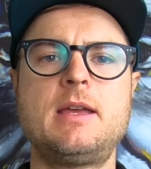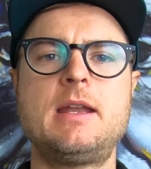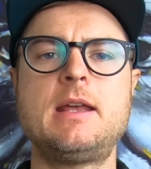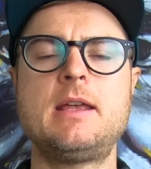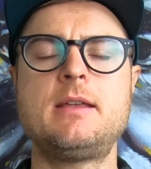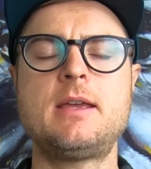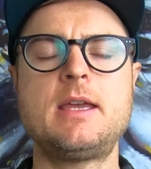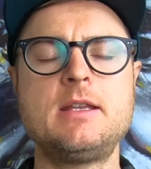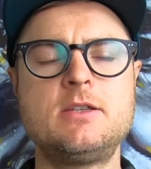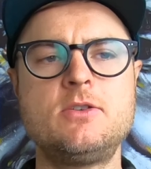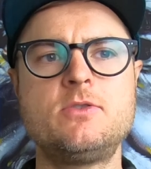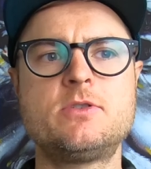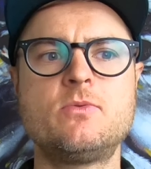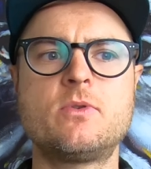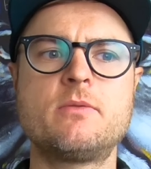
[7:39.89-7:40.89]
And I hate to
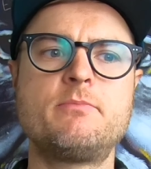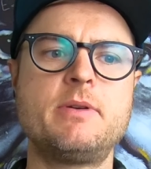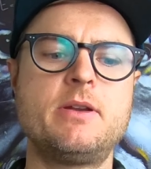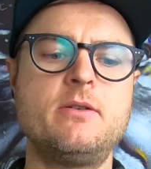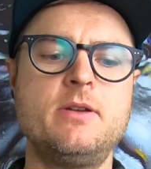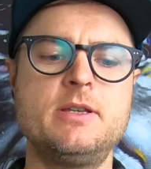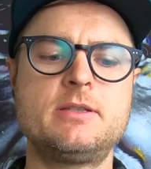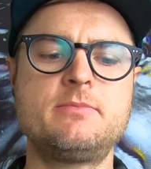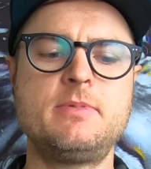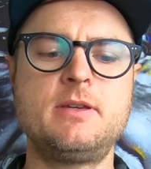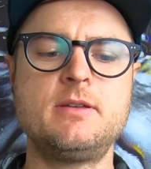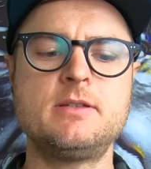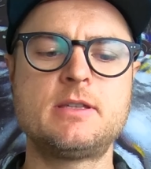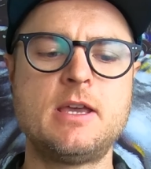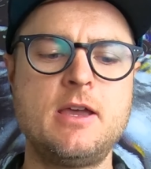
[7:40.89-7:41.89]
use the word bitterness
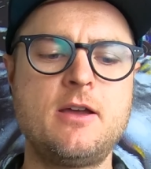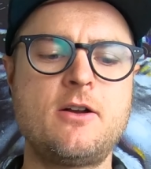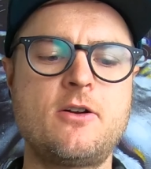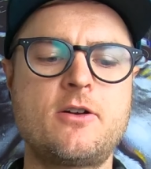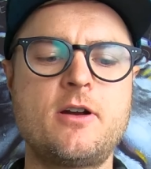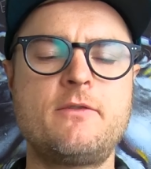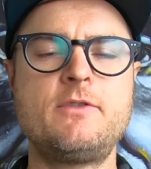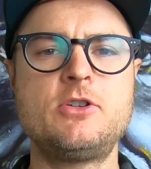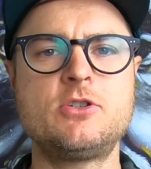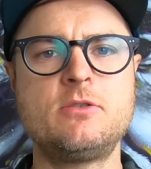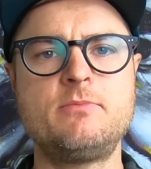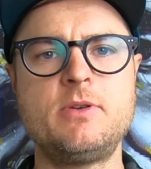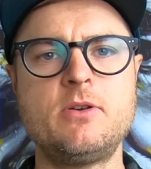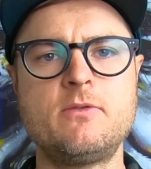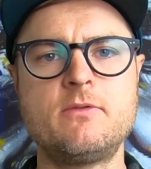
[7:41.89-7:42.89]
because our coffee
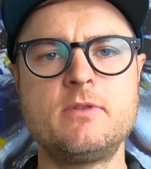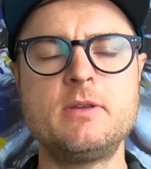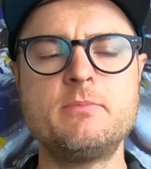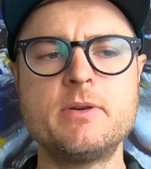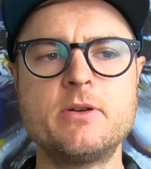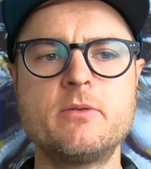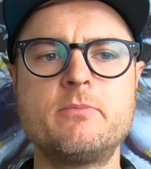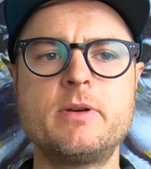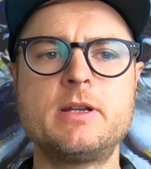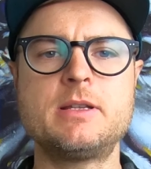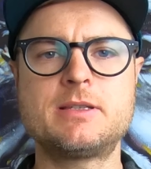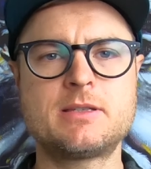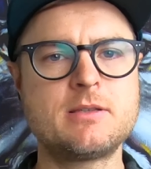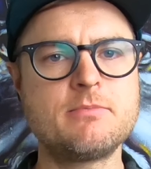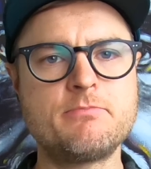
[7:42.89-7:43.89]
shouldn't be overly bitter, but
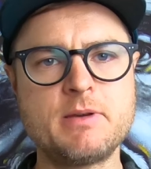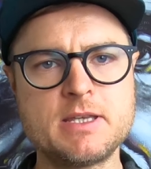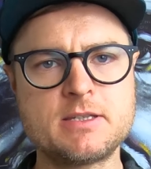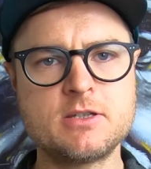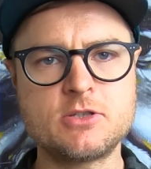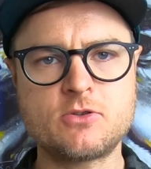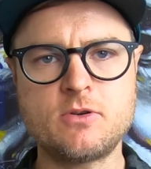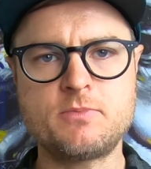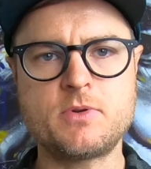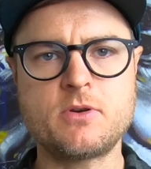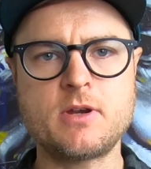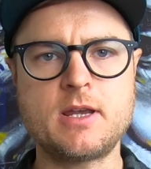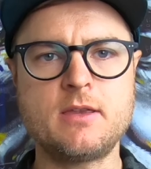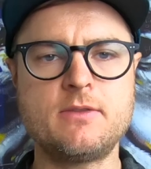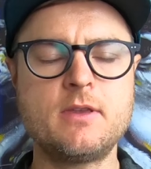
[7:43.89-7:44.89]
it's the best
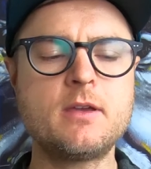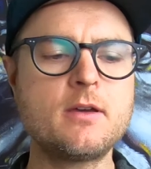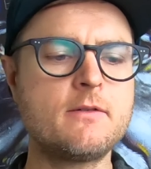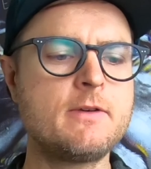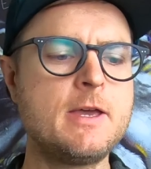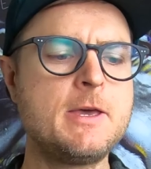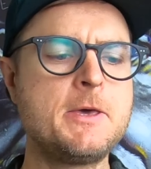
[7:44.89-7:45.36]
descriptor I could think of.